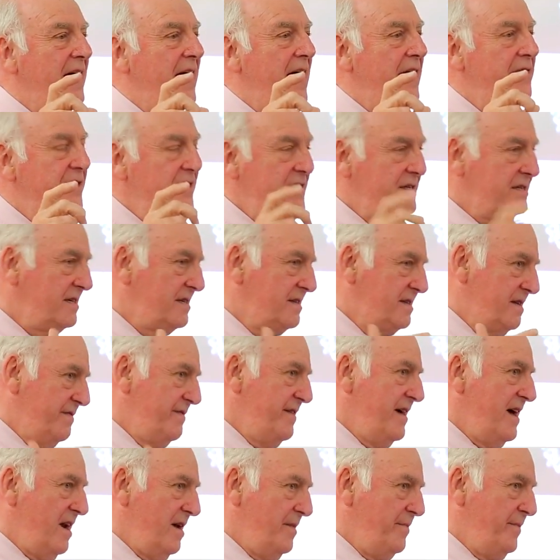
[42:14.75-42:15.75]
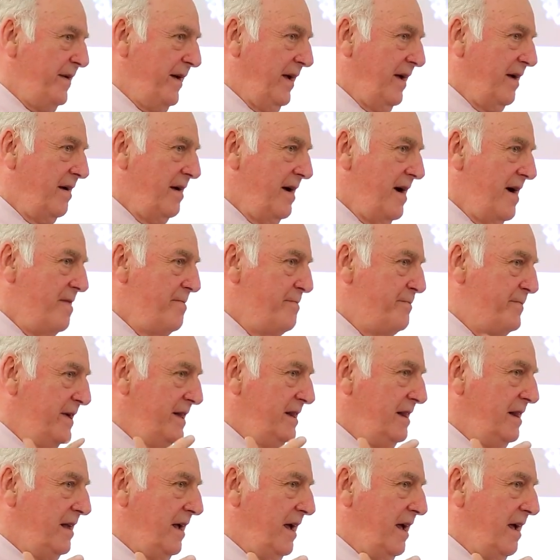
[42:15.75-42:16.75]
And this is developing and
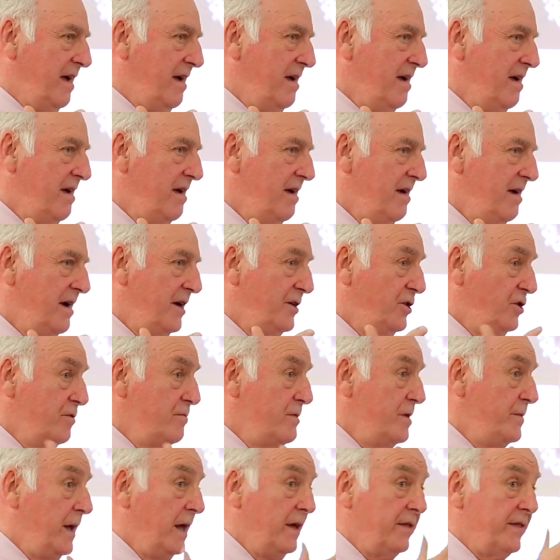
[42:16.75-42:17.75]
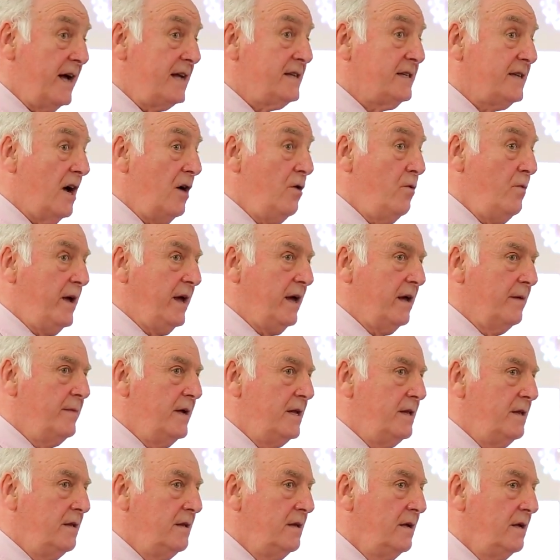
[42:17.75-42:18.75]
building a human being. That's how
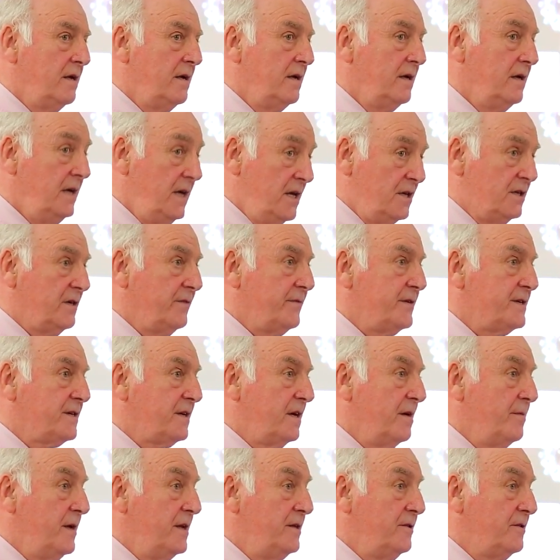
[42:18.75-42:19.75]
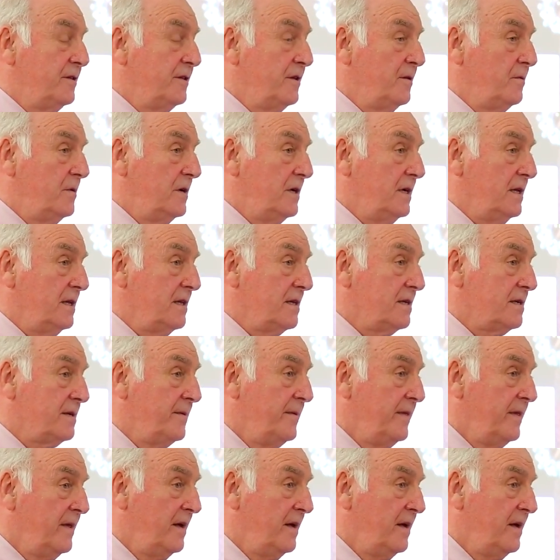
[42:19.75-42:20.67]
each of us come into the world.